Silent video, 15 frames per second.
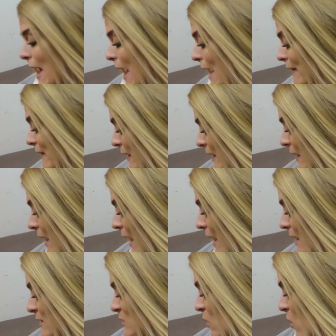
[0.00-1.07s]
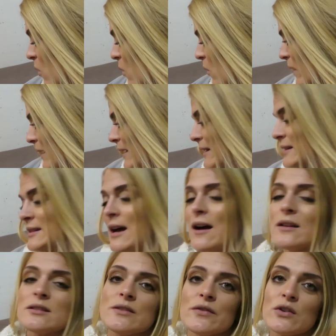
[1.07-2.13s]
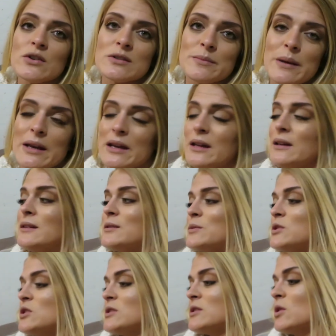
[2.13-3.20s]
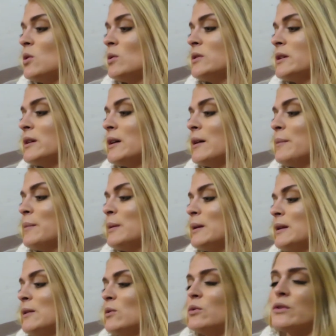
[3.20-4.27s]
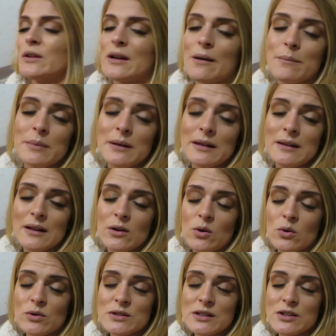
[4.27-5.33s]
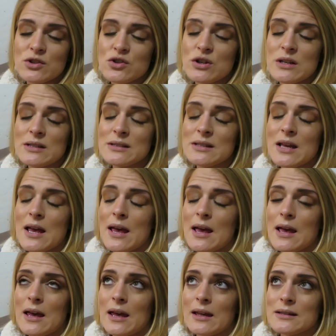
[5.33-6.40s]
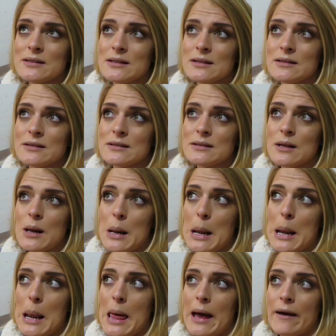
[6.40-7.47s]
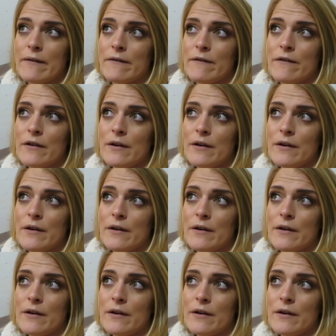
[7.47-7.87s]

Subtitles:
And then, as always, House of Cosmetics, which is the holding company, or the company that holds Catrice, Essence, Love,